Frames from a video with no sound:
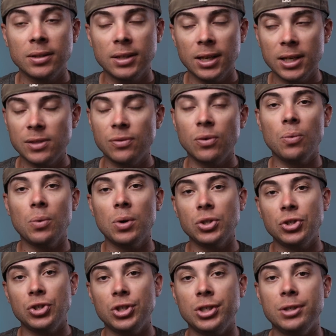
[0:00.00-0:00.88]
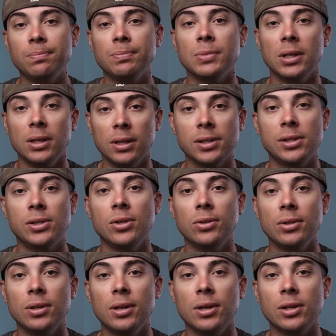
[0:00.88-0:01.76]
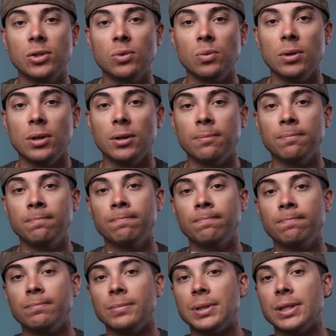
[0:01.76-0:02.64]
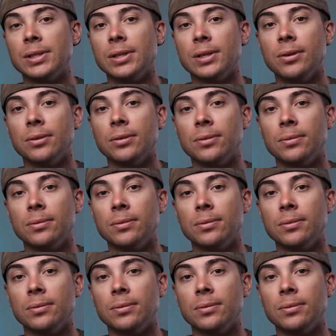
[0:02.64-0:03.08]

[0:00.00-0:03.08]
Thanks for watching and I'll see you in the next one. Peace out.